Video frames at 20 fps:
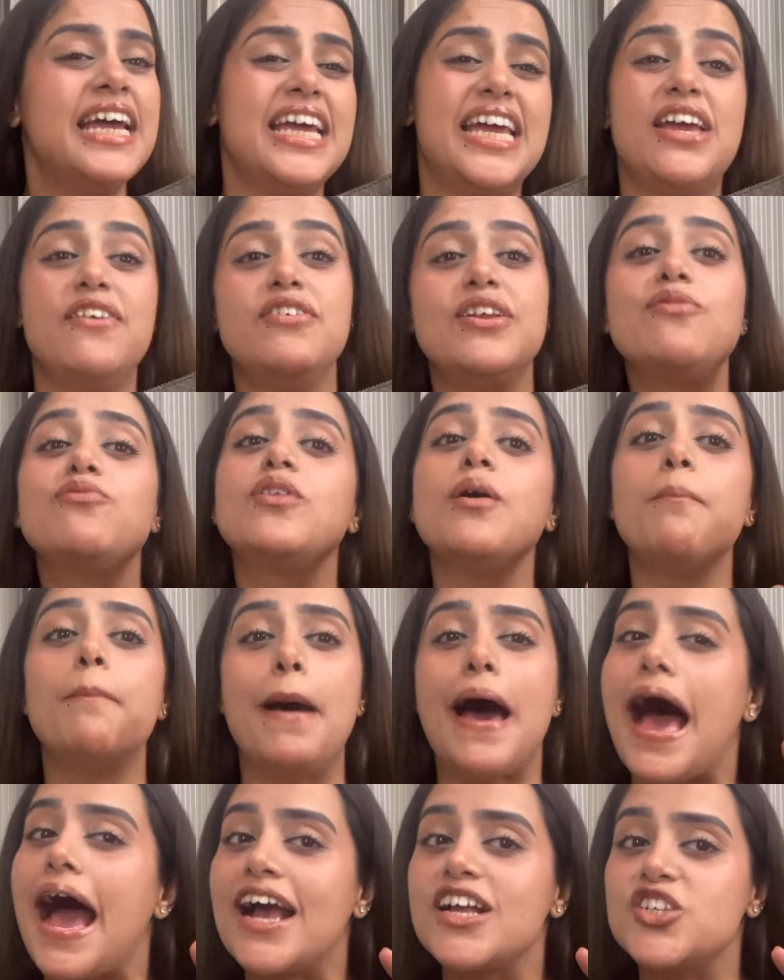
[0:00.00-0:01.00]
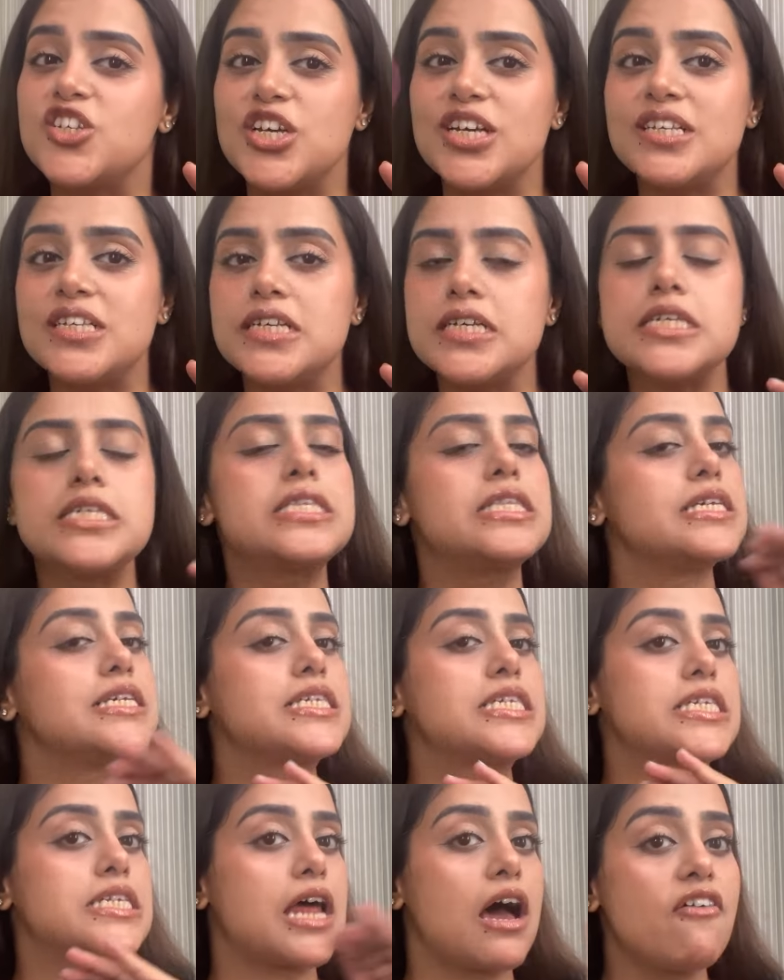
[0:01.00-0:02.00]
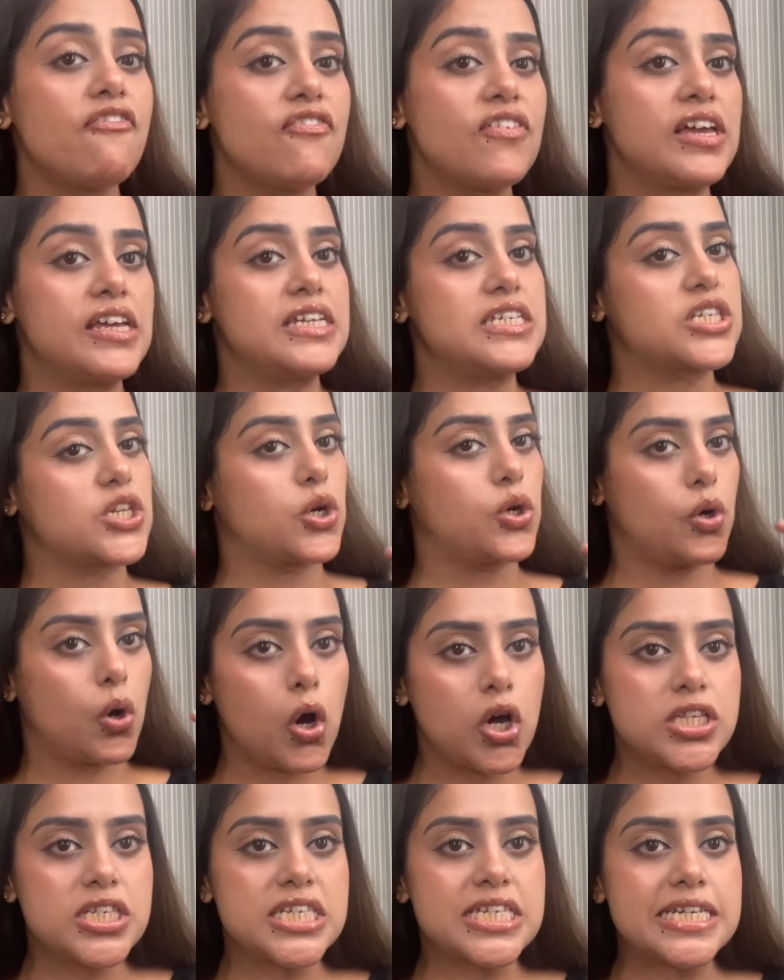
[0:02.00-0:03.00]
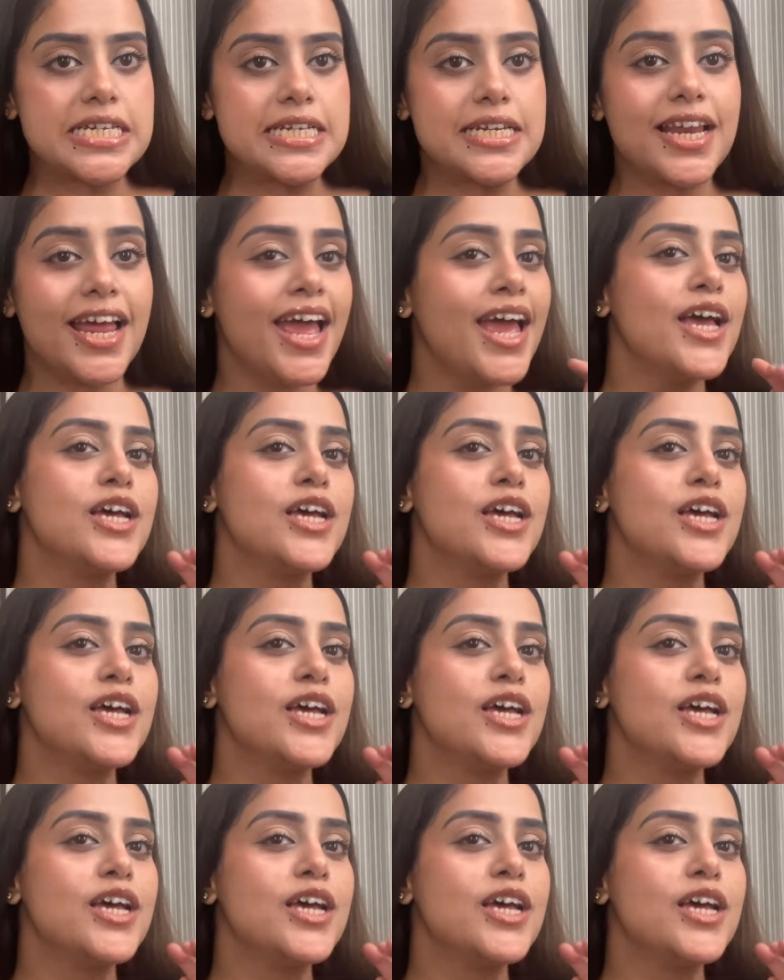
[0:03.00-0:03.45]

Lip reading: Even if the bag changes, the stuff is constant.